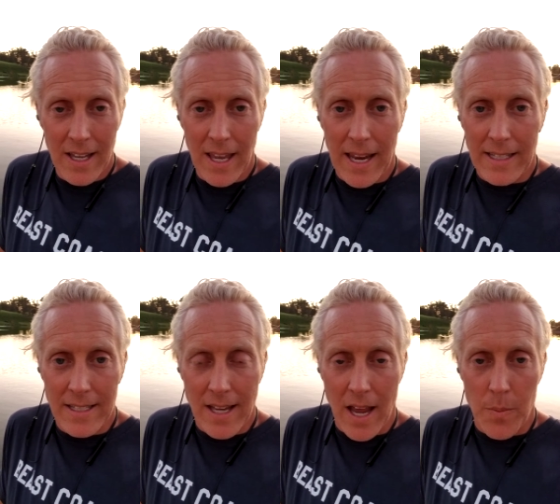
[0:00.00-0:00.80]
any
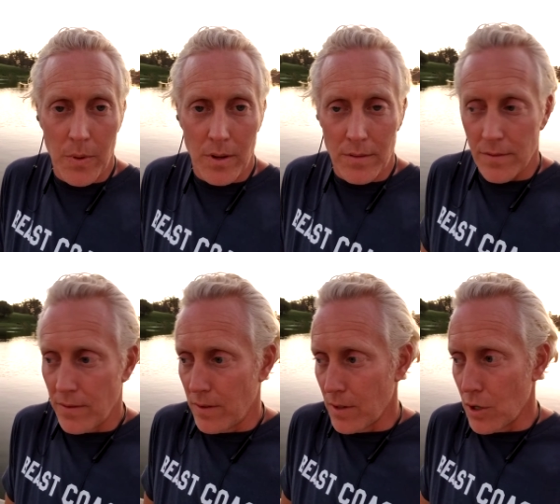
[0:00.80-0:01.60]
type of
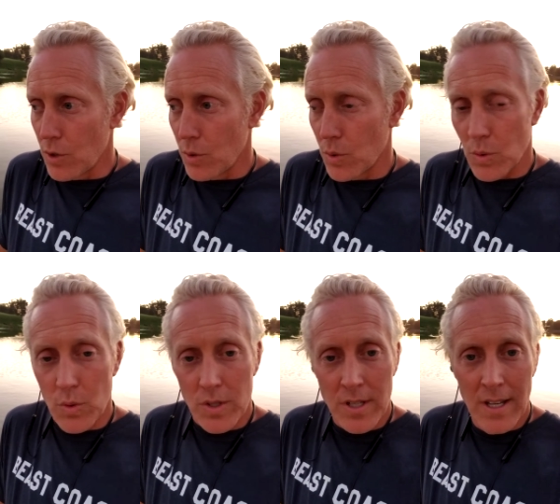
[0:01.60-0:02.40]

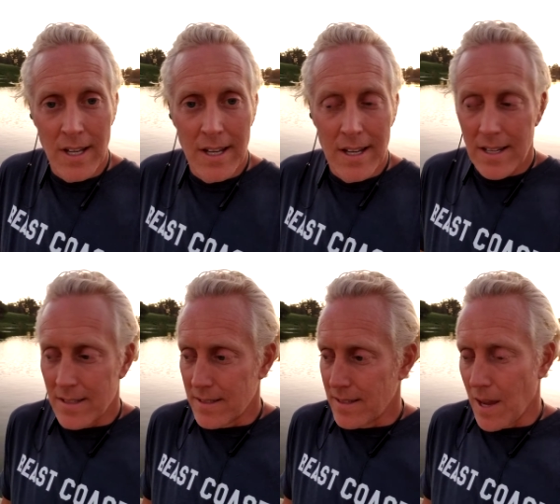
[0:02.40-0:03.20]
news
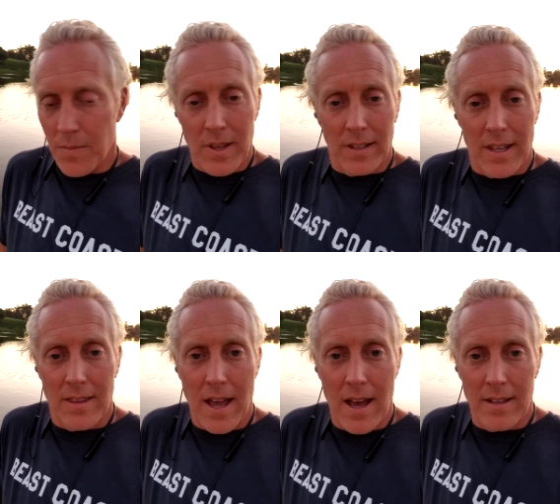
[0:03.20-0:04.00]
type thing like
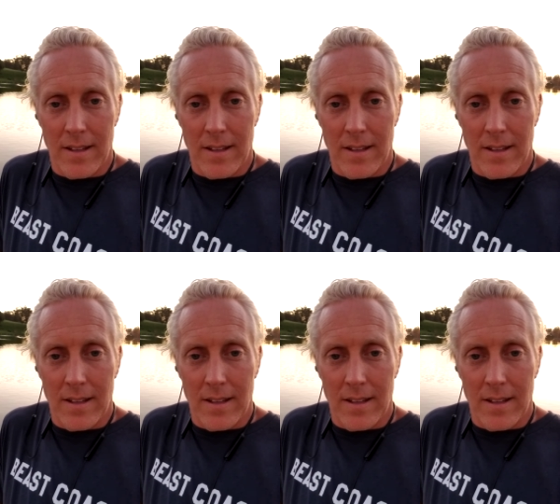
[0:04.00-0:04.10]
that.